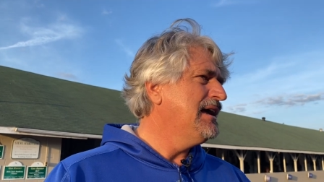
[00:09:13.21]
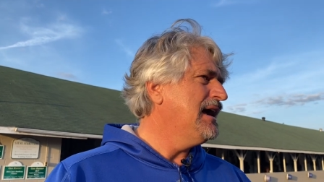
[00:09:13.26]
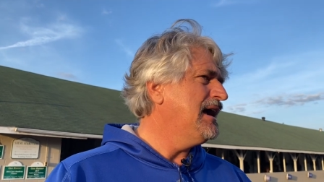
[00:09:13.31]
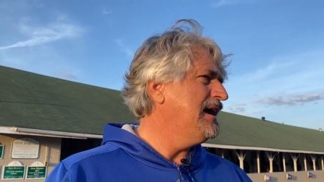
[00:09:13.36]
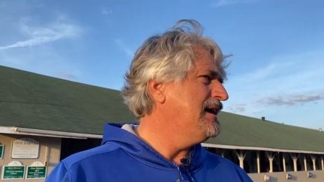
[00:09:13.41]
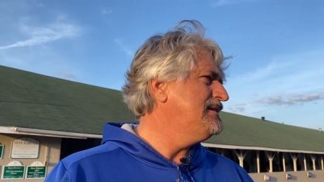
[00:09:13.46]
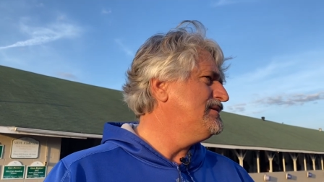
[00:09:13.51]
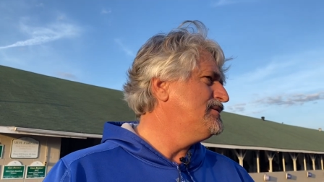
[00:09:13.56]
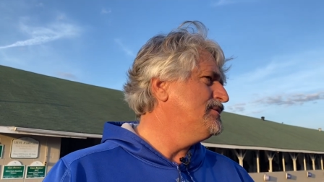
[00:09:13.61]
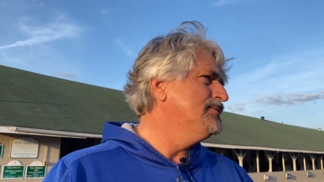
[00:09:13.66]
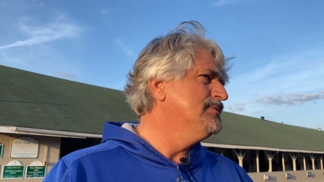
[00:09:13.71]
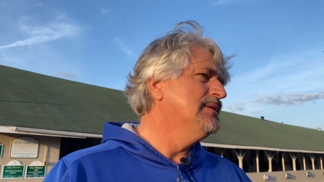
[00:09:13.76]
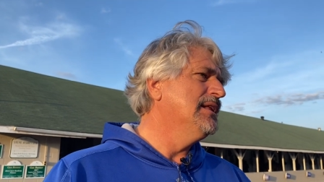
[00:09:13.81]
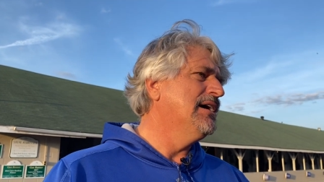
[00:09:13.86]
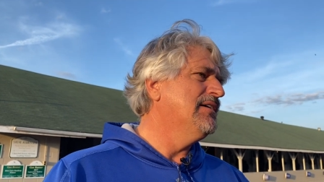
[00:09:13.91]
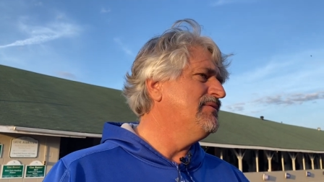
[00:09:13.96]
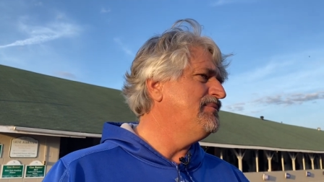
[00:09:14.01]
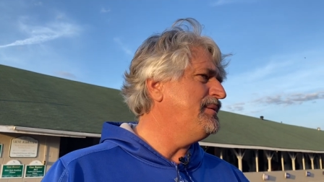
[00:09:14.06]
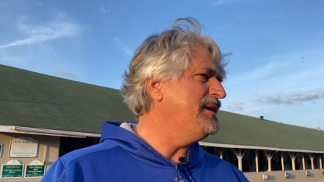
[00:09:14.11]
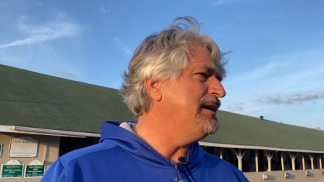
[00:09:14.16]
I do
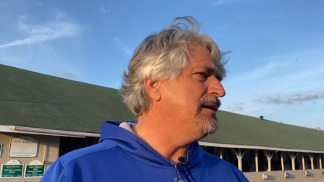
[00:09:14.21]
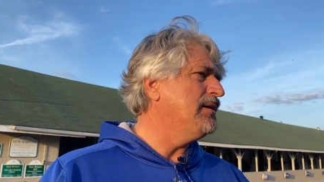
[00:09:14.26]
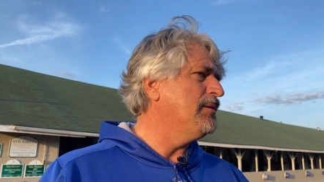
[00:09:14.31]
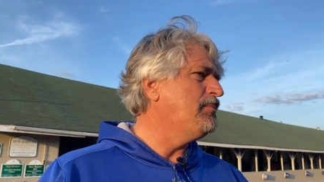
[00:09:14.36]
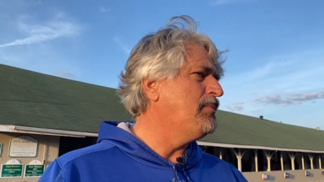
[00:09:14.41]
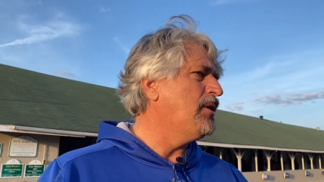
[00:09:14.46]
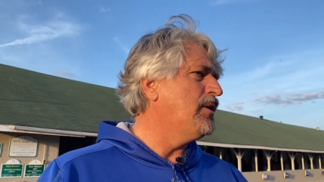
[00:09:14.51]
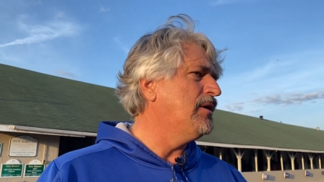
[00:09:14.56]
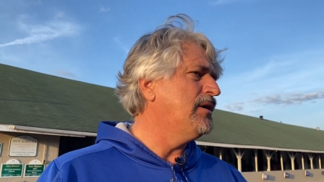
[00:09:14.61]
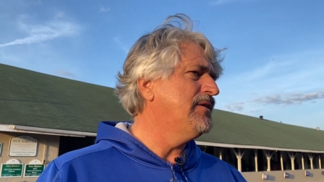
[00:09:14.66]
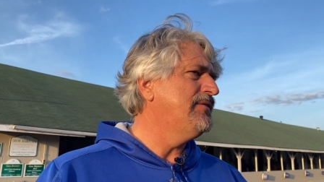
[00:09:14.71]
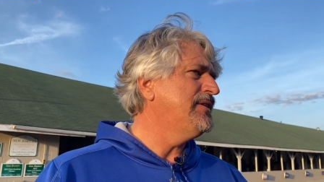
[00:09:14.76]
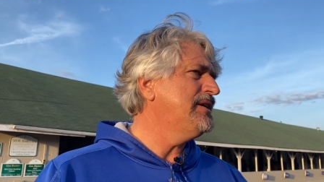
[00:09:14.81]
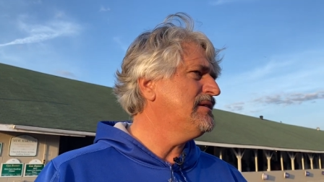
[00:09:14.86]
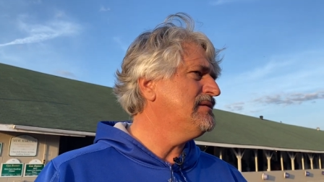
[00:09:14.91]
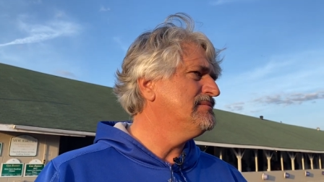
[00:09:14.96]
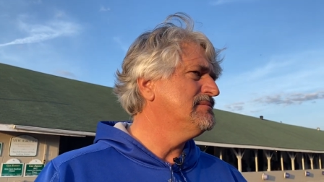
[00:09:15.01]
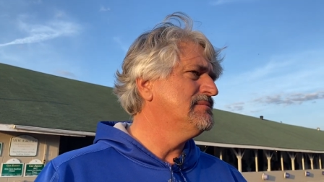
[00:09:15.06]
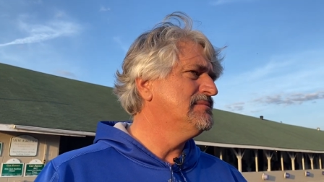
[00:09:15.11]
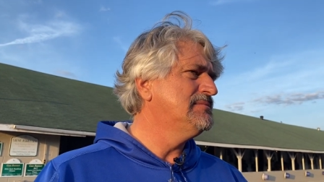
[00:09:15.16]
love being a part of it
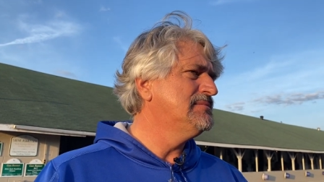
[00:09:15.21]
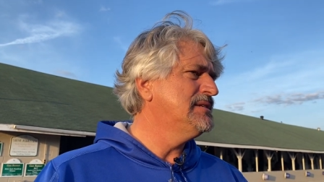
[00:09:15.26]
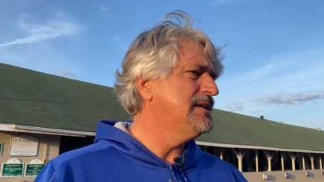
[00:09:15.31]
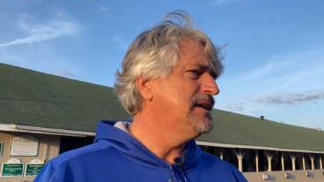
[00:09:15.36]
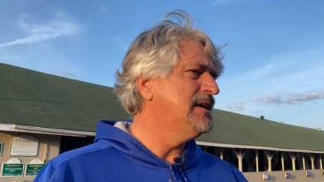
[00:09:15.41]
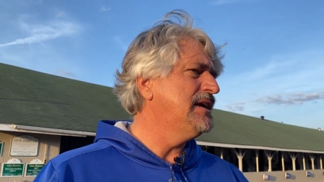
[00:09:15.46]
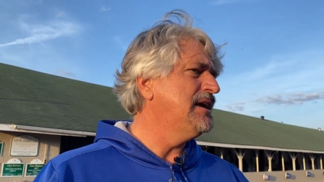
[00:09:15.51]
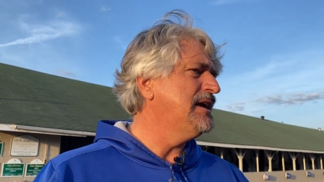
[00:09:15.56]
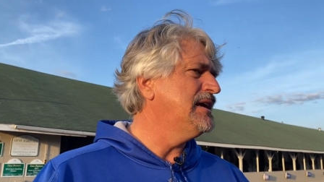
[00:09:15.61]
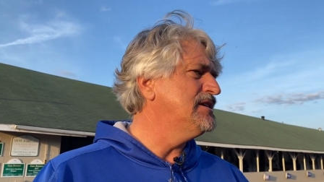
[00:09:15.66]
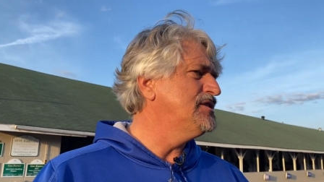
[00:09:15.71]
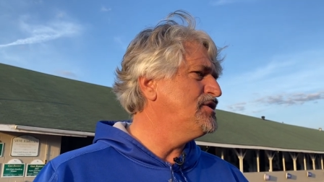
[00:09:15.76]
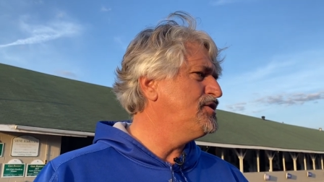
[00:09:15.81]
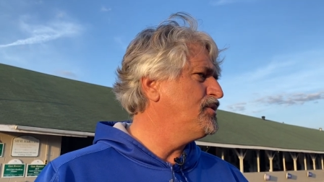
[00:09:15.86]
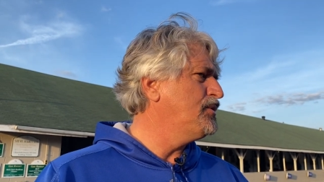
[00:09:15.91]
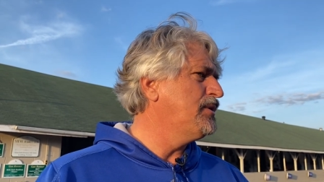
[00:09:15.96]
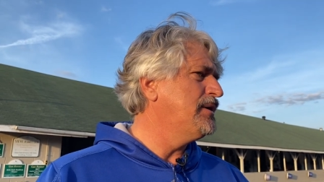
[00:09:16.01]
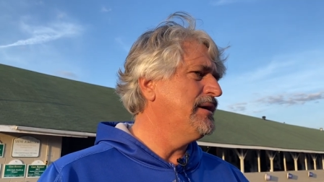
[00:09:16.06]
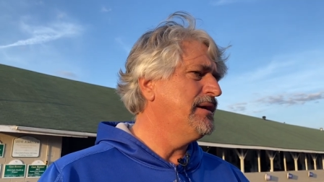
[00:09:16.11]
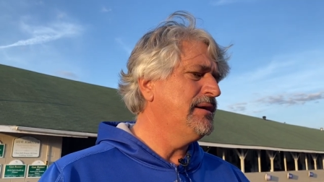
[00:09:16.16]
and
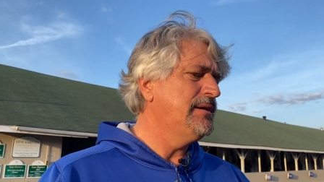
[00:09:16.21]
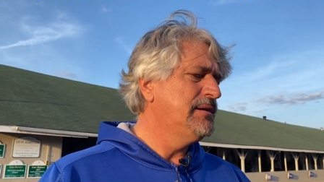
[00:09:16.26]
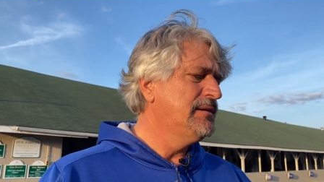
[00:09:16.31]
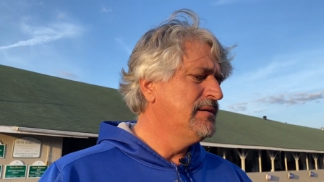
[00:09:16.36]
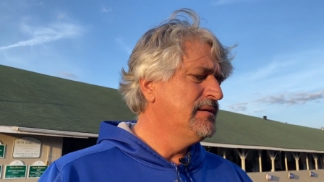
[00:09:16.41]
enjoy